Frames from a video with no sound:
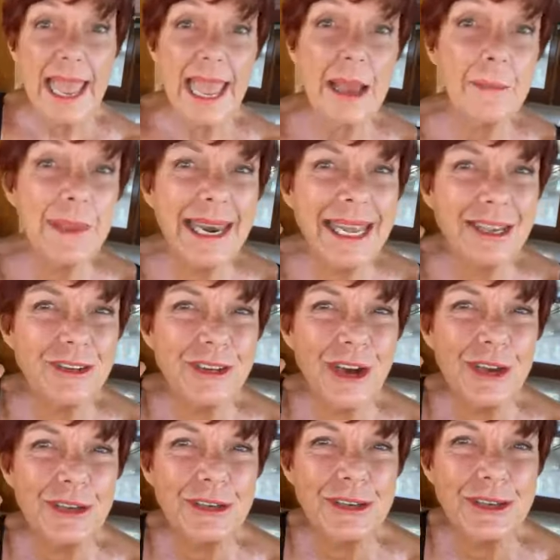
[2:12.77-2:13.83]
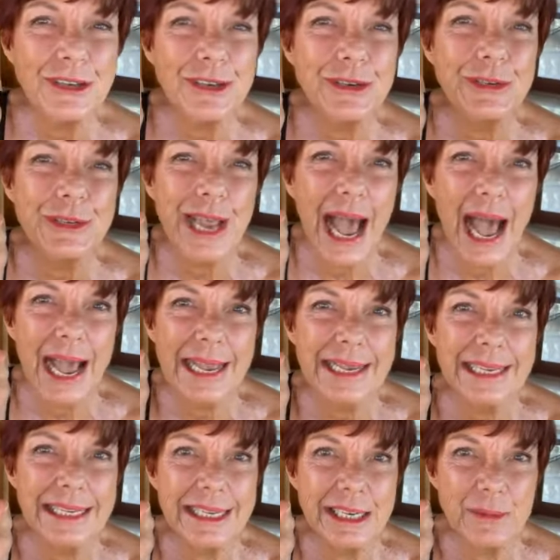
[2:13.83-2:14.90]
how many chose to use
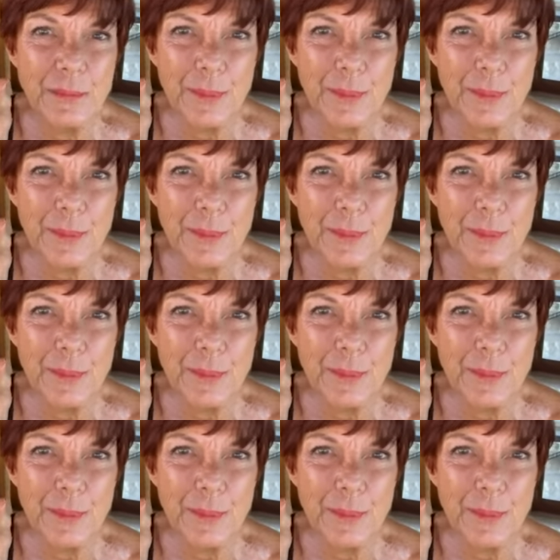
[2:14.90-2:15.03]
Highest